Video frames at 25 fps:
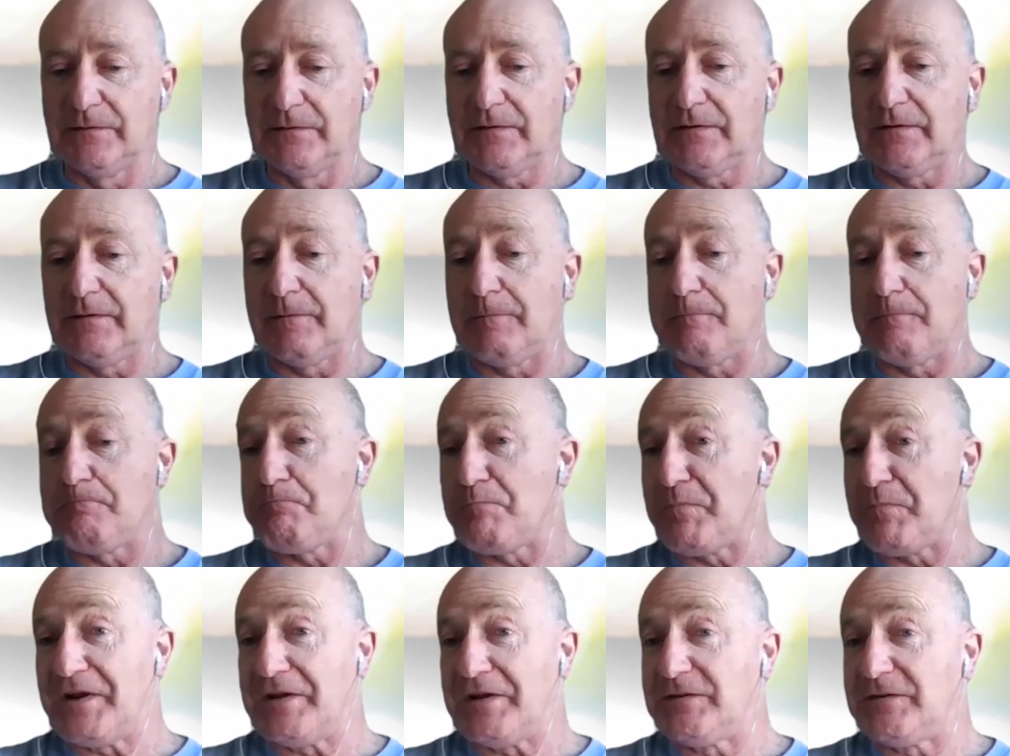
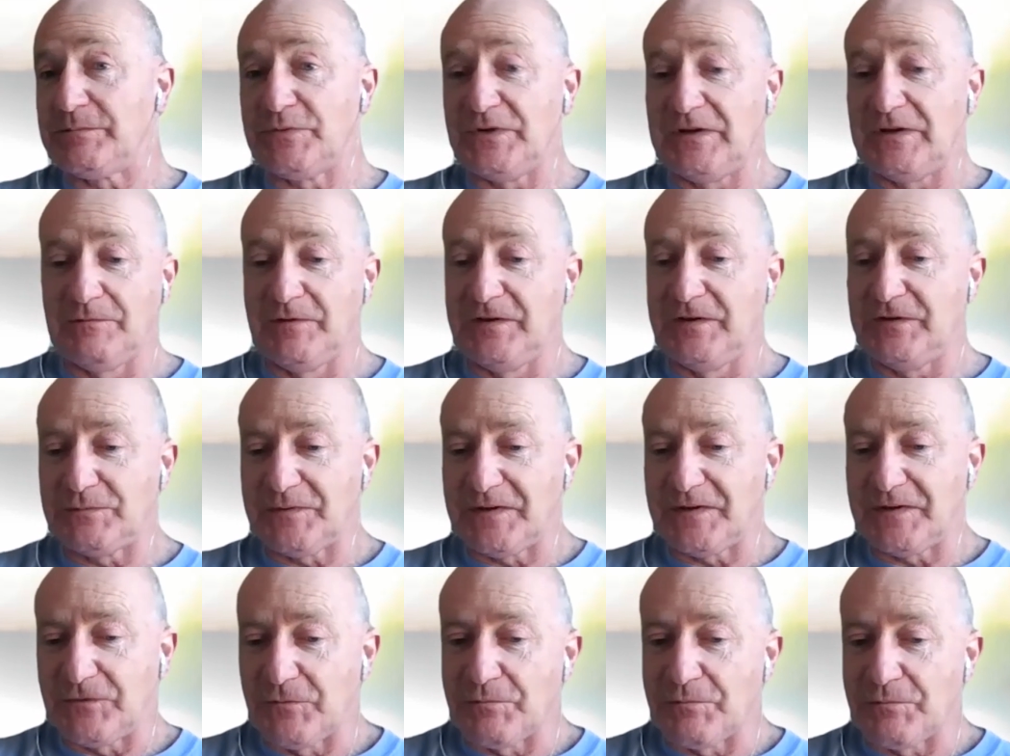Let's put it this way,
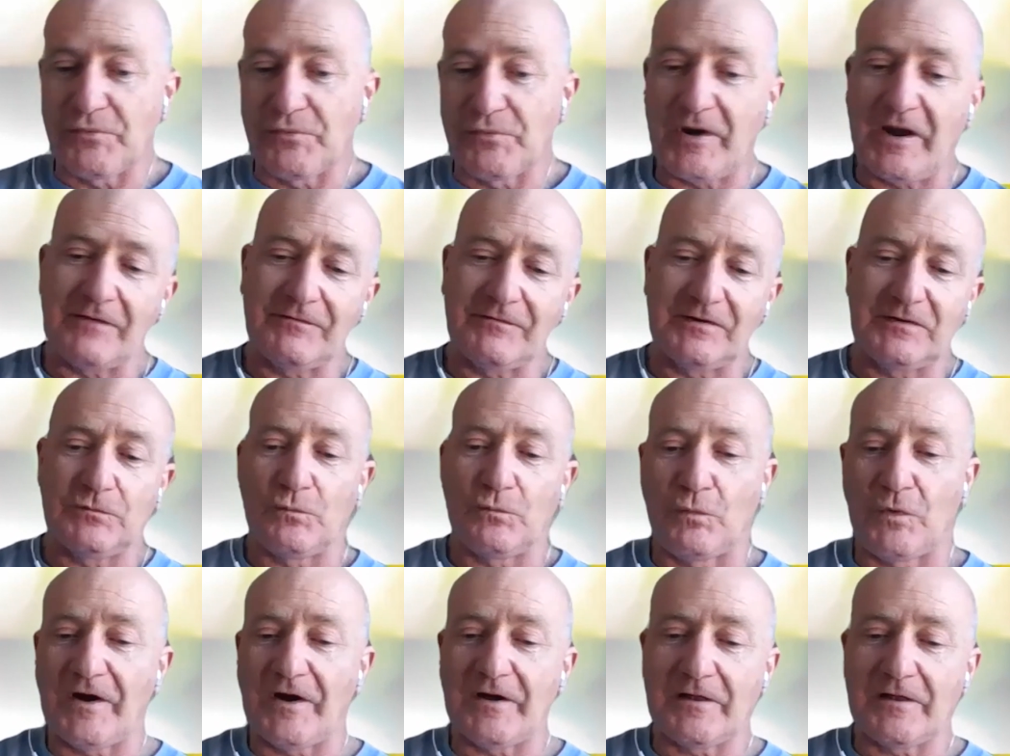the private
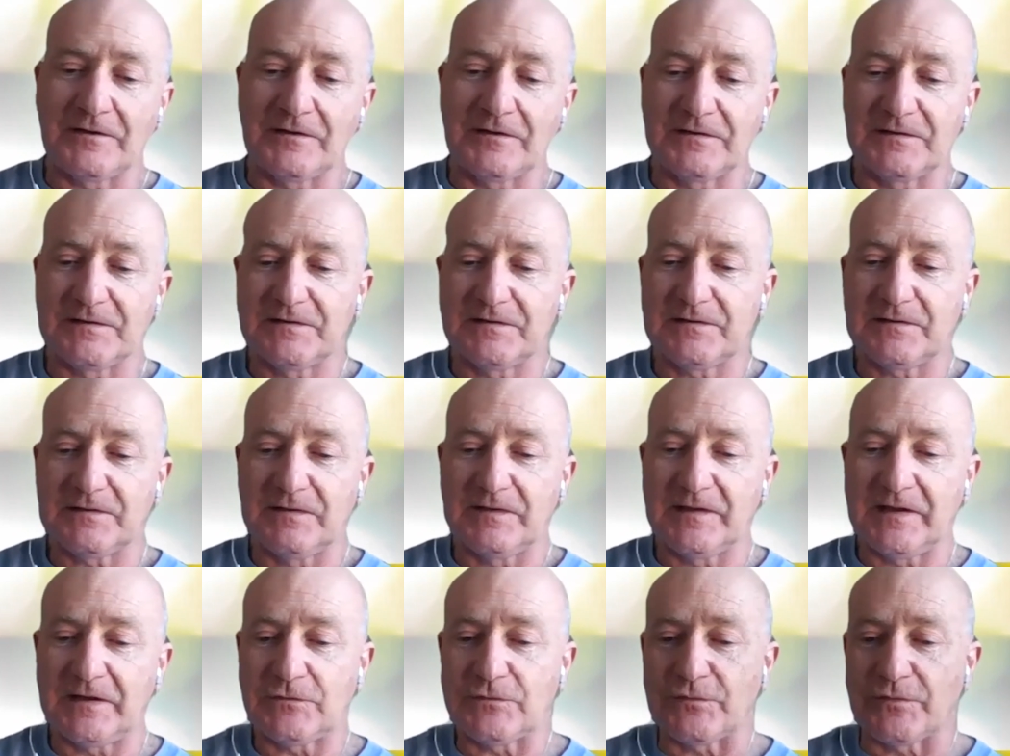wireless
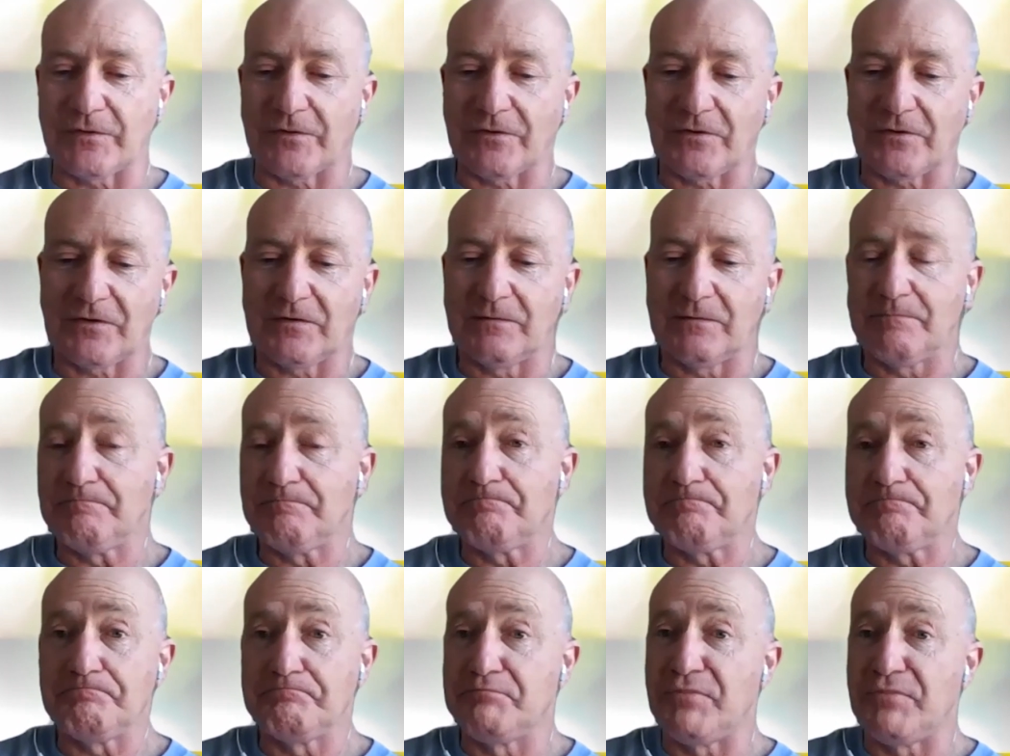network
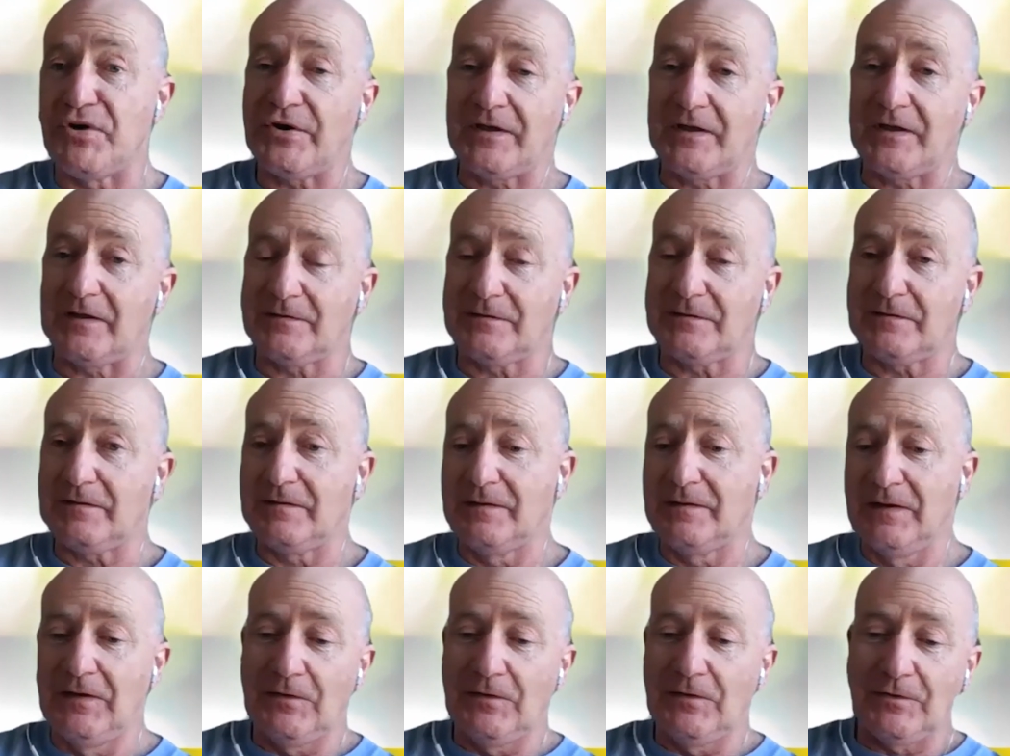bucket
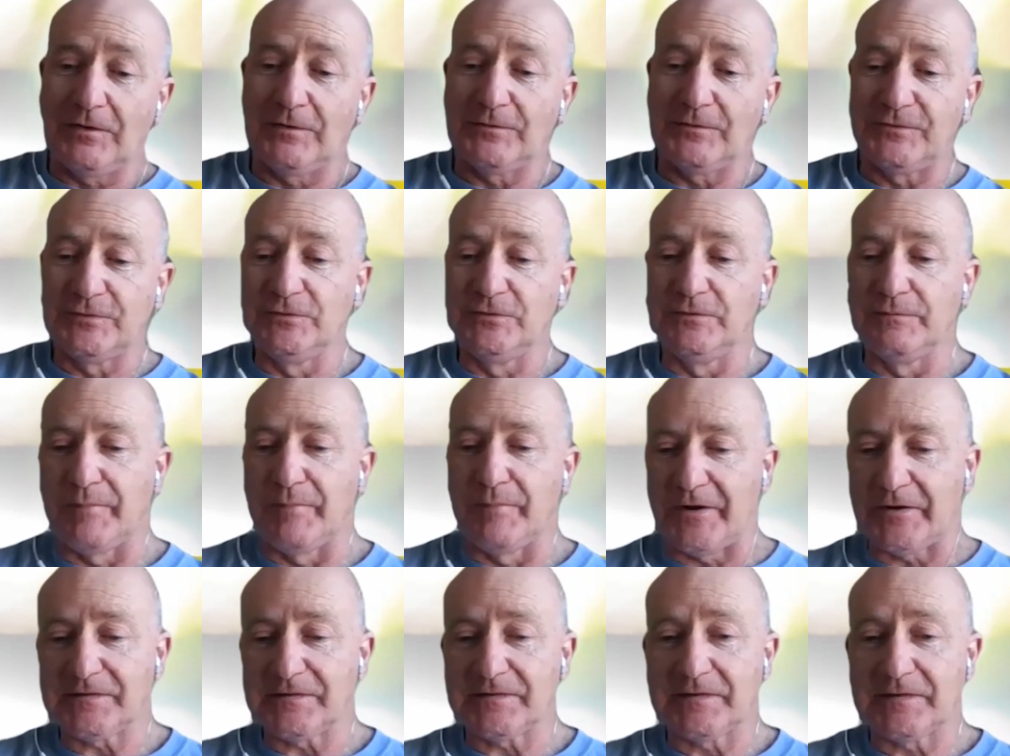or
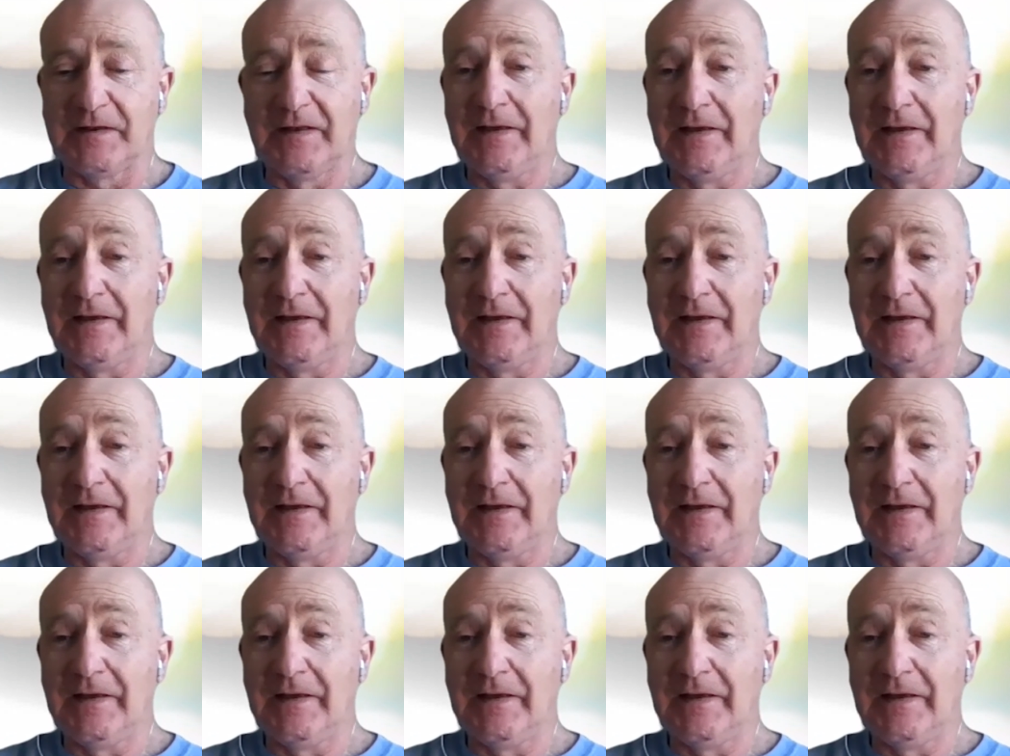toolbox.